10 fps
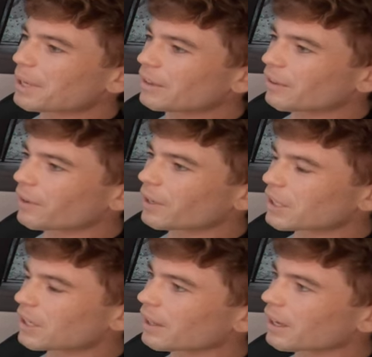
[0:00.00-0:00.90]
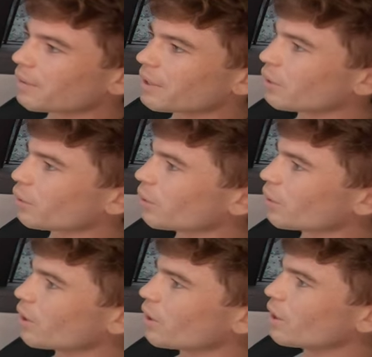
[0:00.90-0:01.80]
being the first car that I really
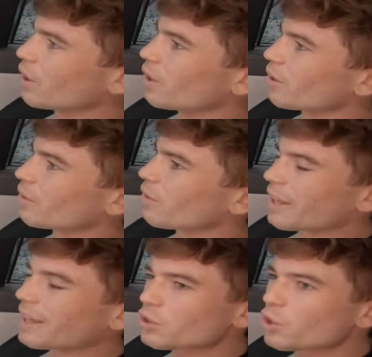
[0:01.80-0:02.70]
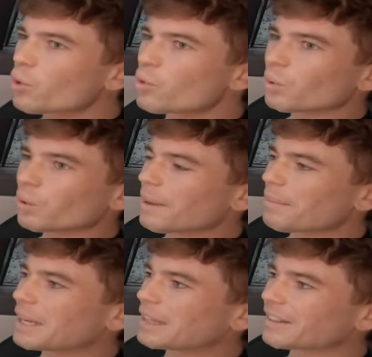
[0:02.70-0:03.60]
thought, okay, that's cool. That
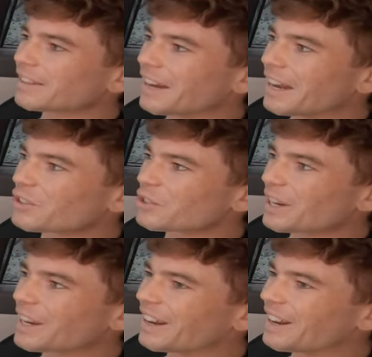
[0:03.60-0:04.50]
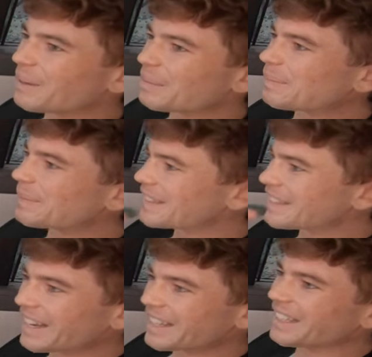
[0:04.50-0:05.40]
makes an electric car
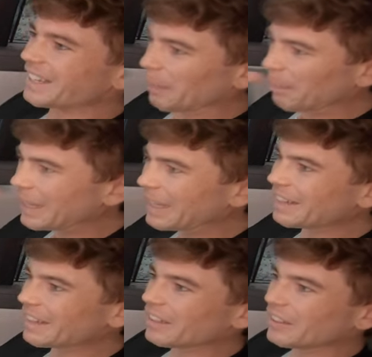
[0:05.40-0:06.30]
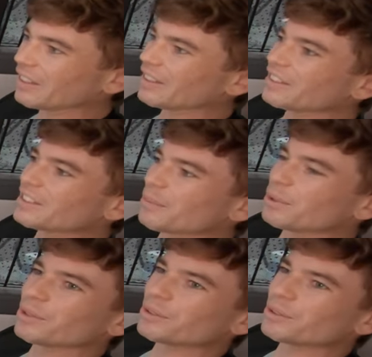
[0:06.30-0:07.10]
sexy and appealing to someone